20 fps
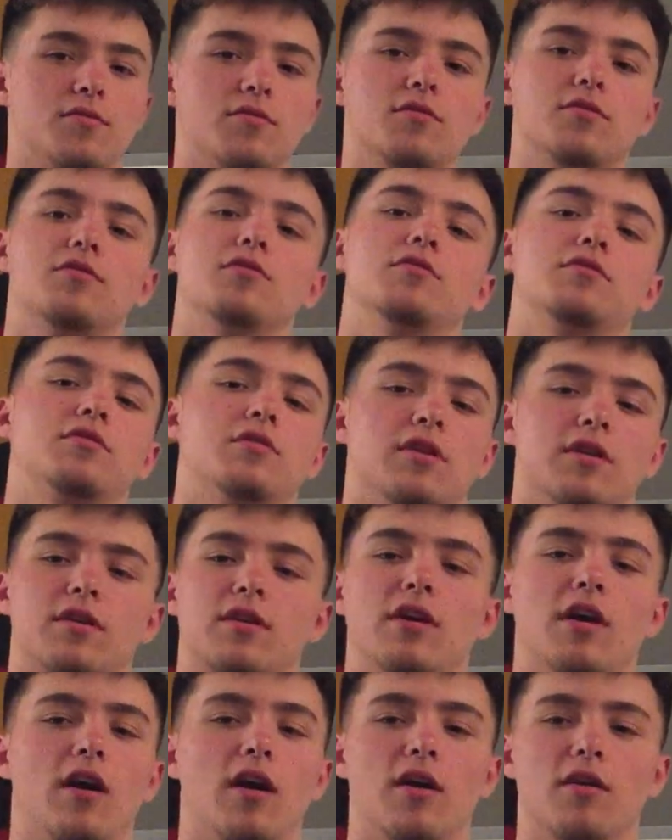You
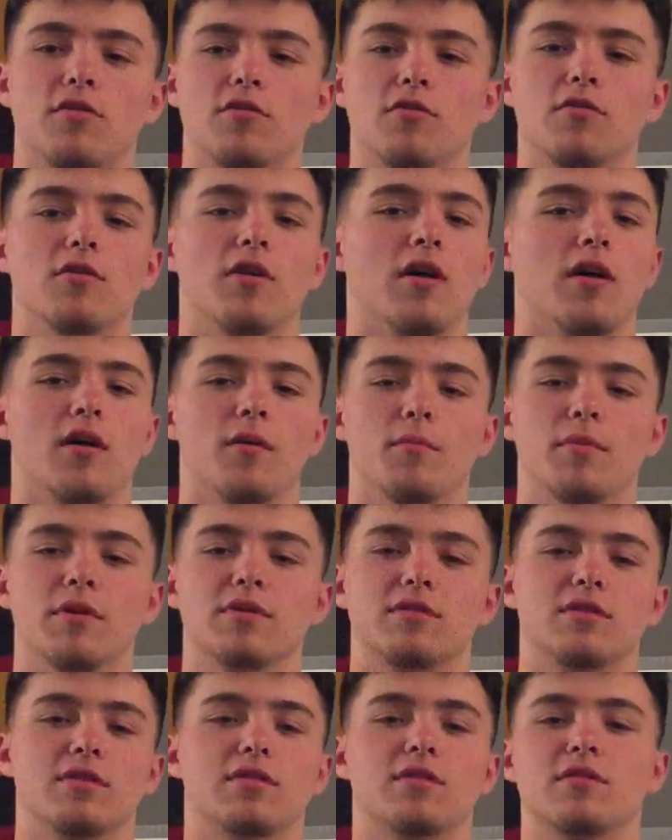click Yahoo,
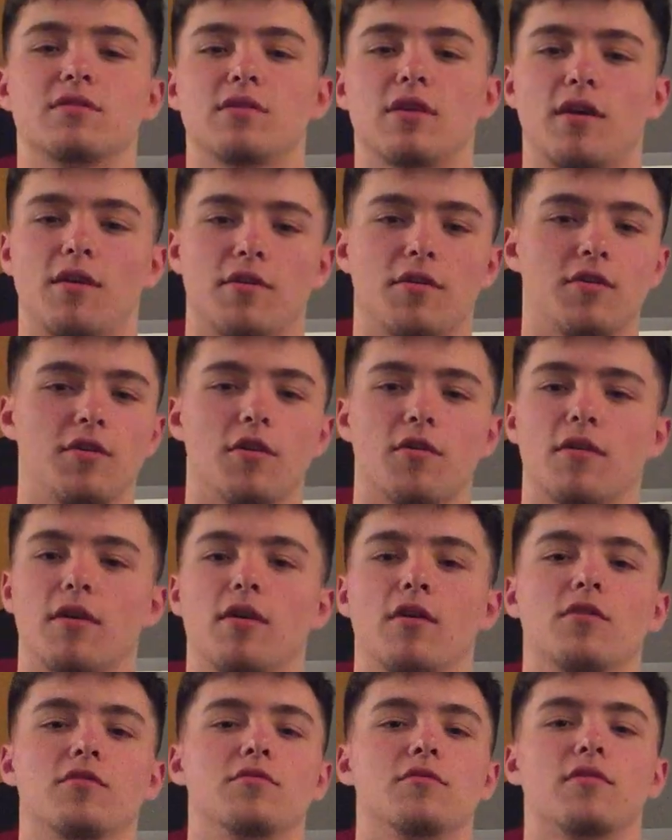Business Insider. They
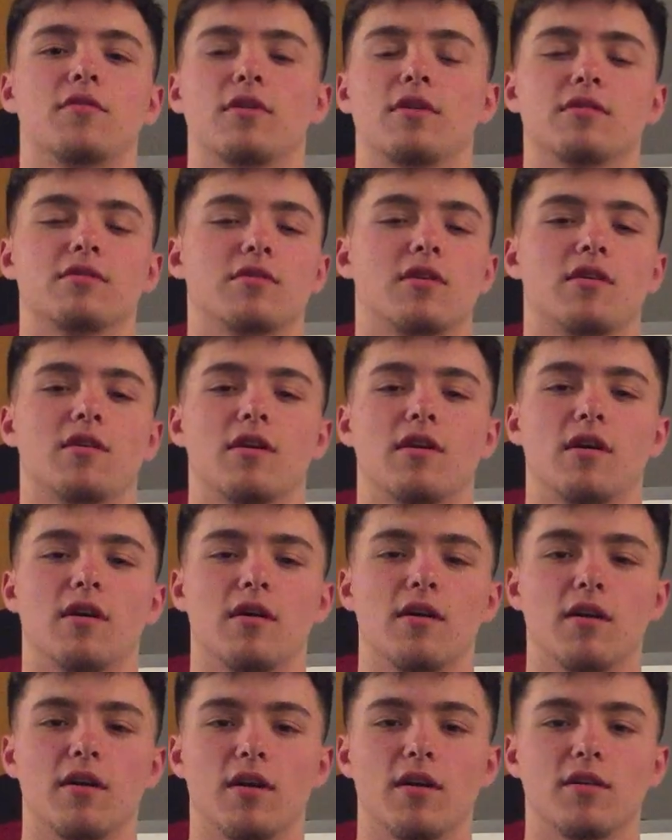all do things
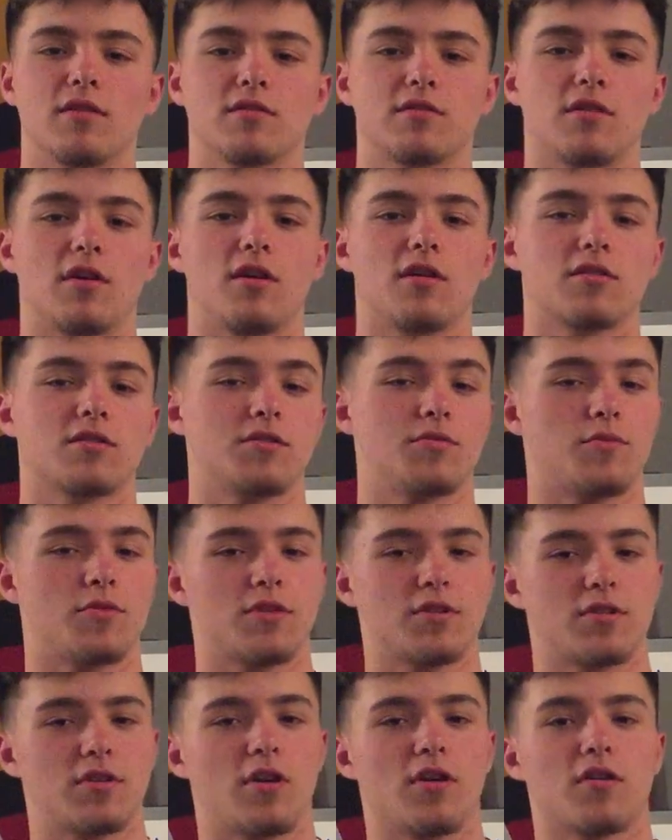on stocks, and we're
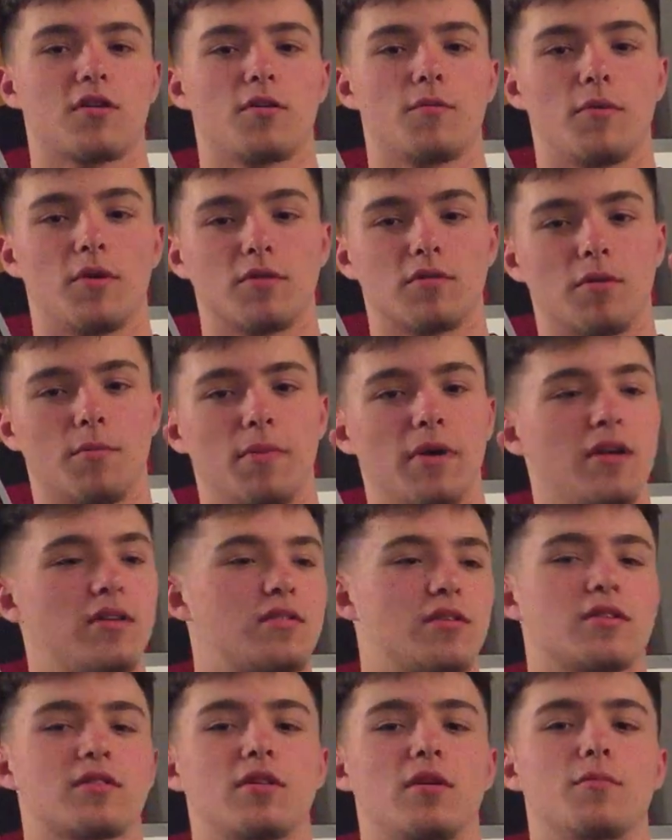just talking about the
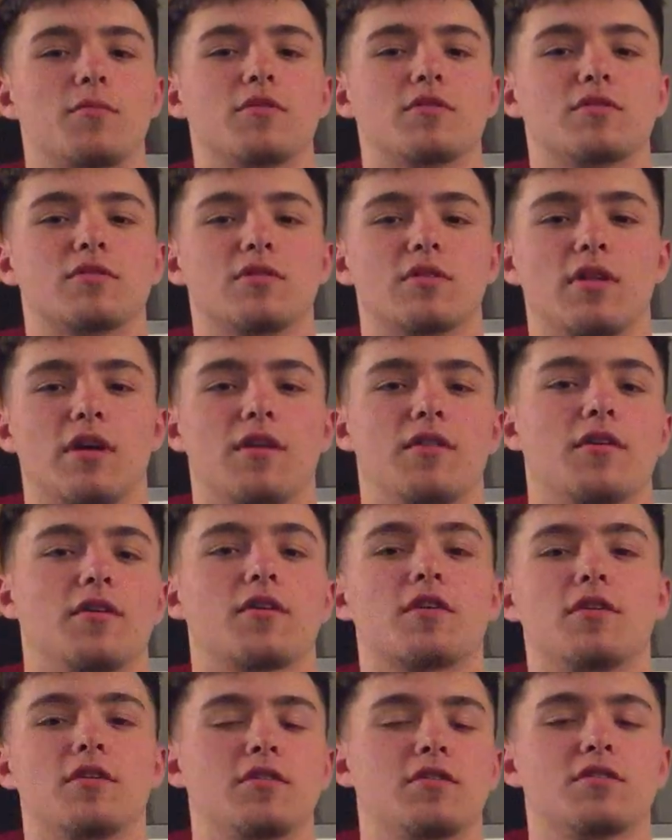basic numbers that they're
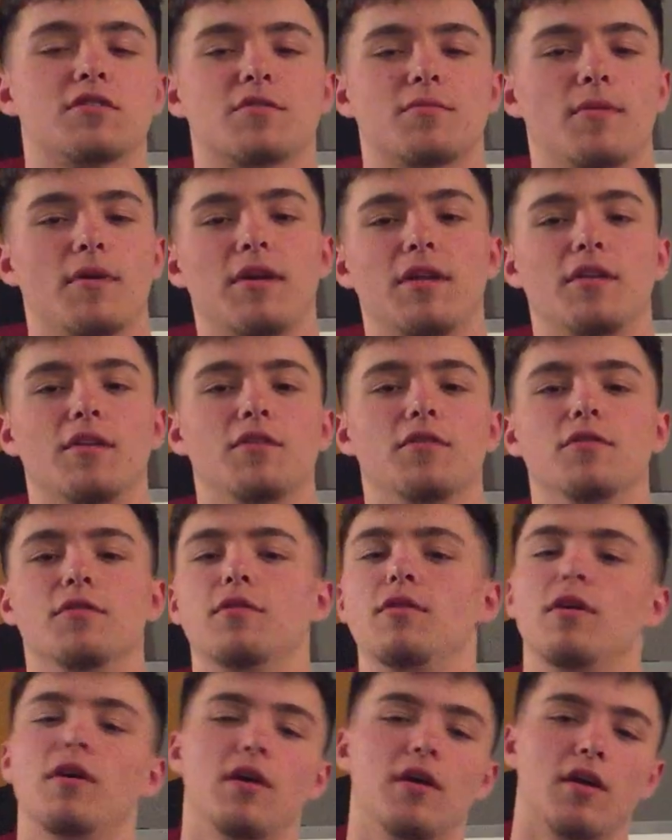going to display to
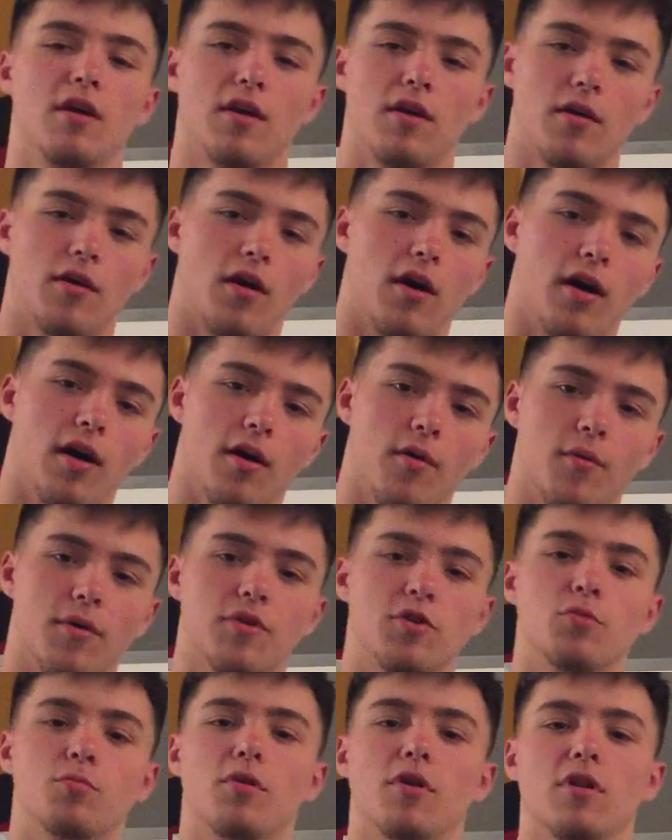you
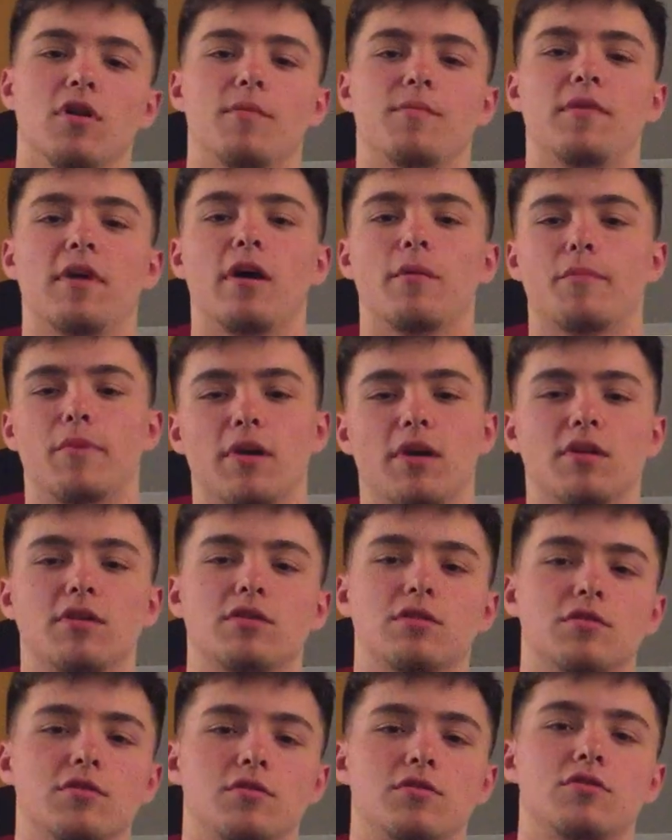when you pull up that
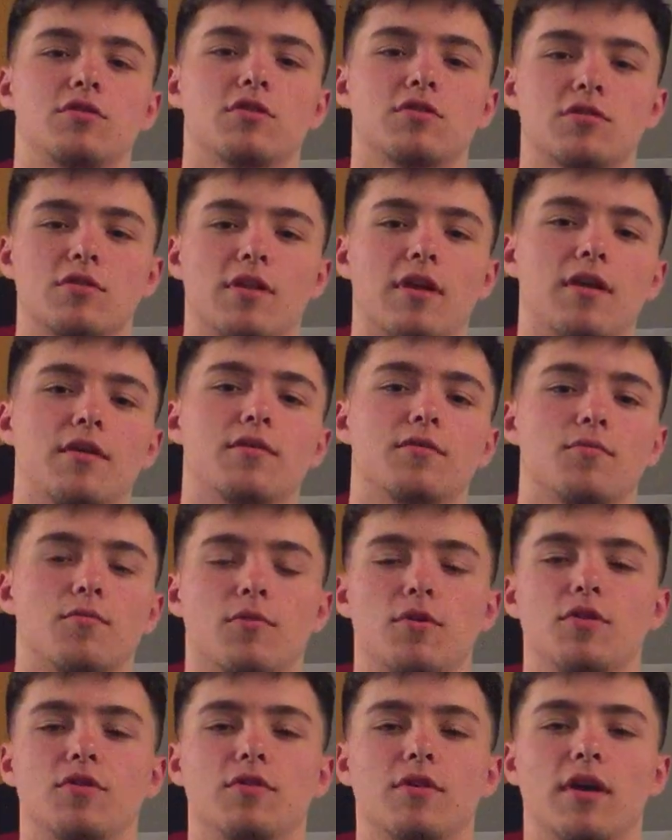page, and just so that
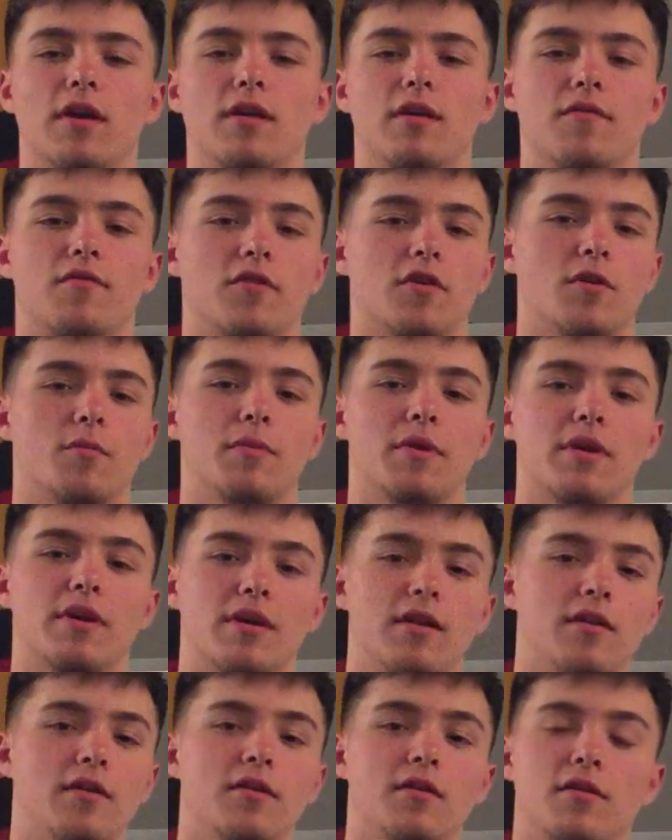if you're a
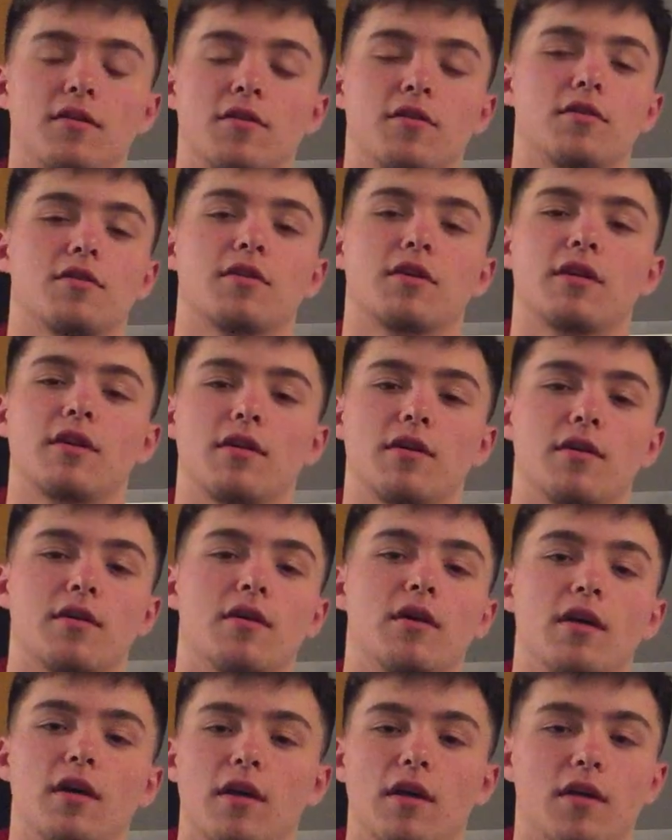beginner, you're going to
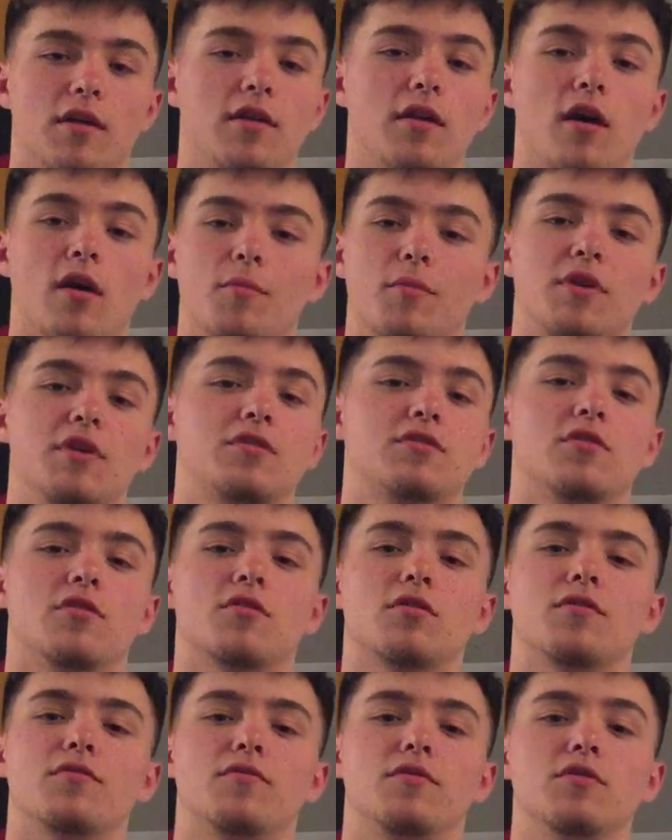not be so
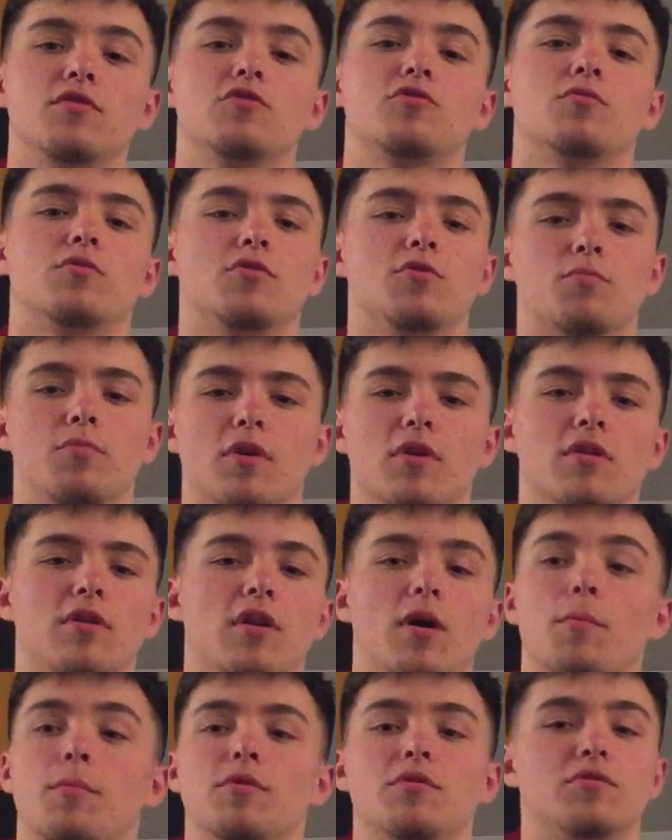confused when you pull
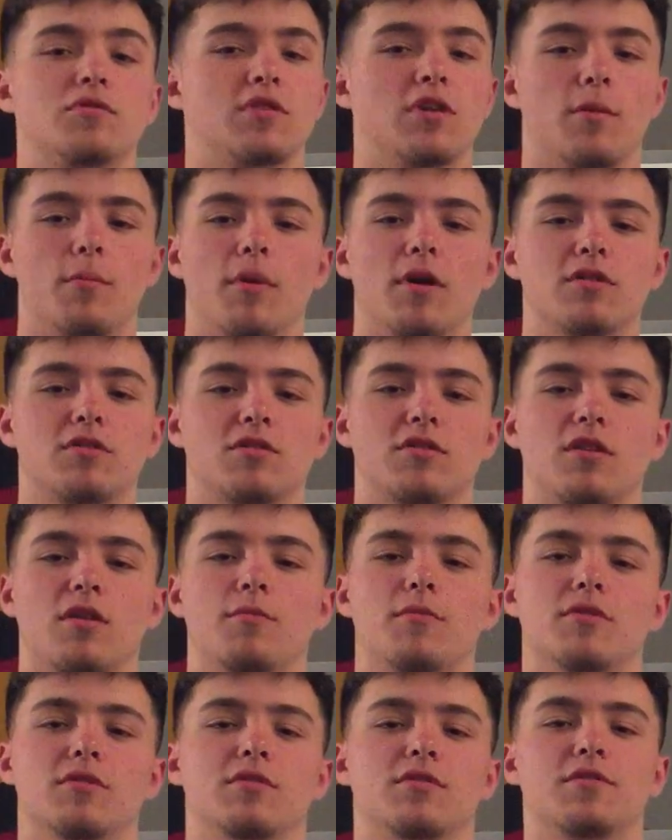it up and you see a bunch of
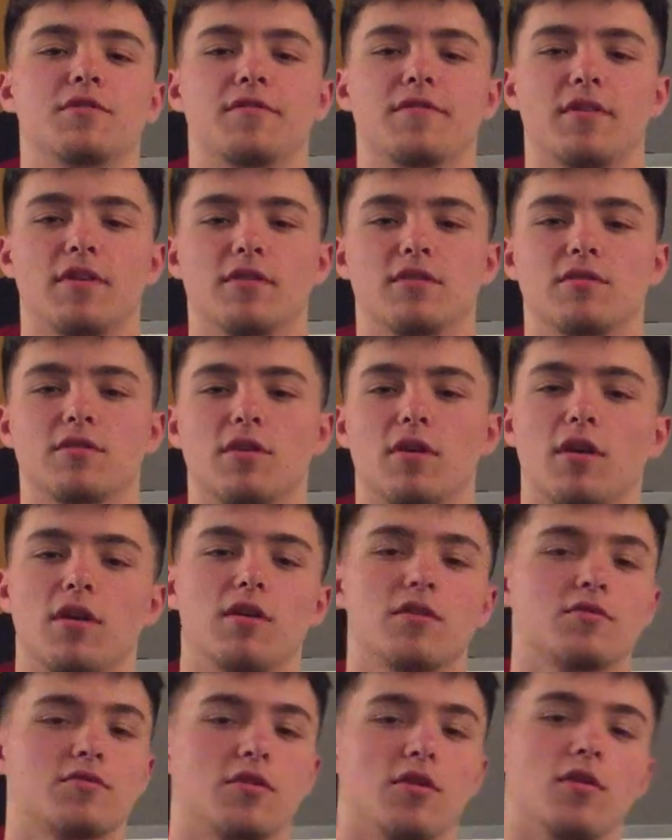numbers in your face.
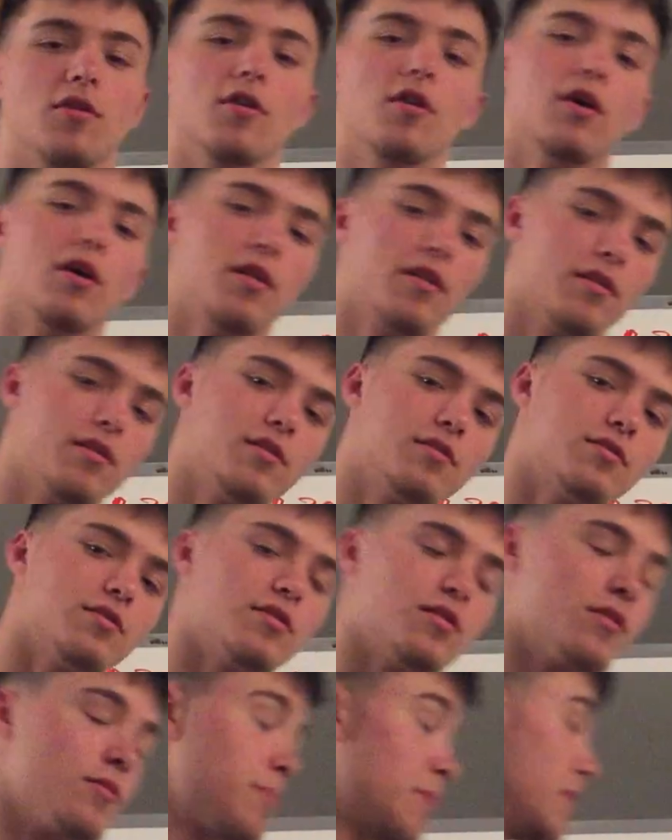So these are the